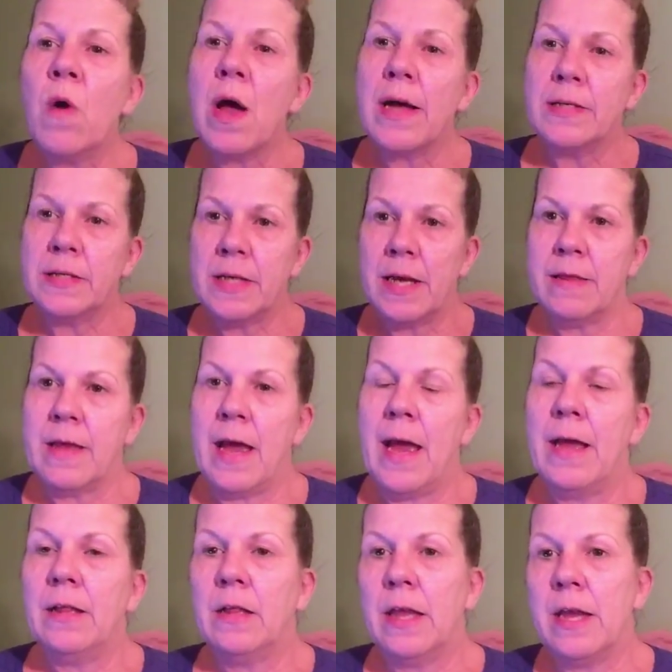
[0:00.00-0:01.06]
why I say
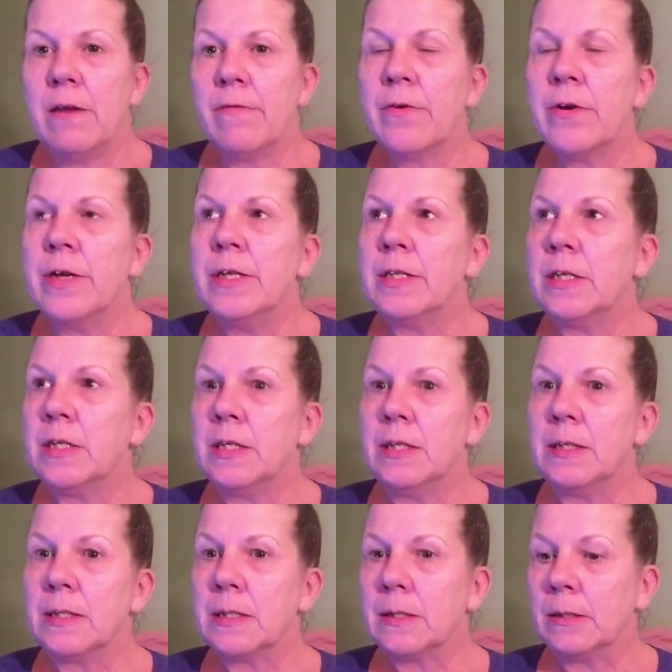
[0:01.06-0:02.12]
that, like for
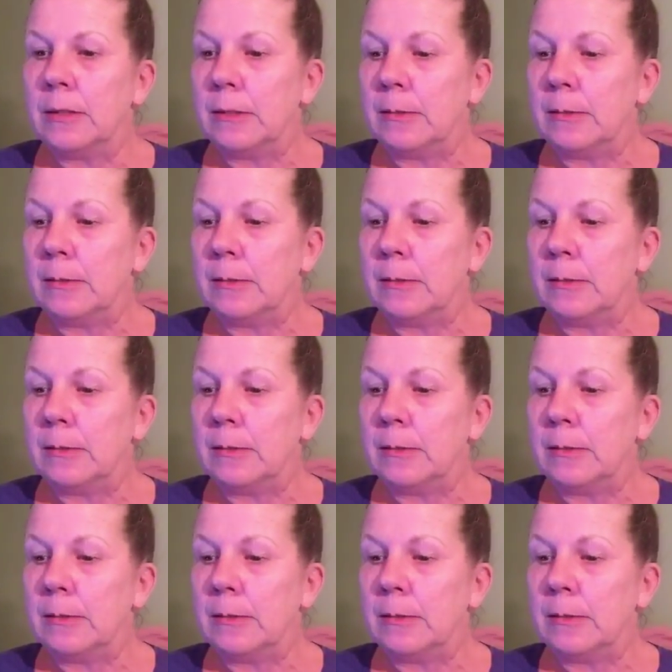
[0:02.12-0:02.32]
instance,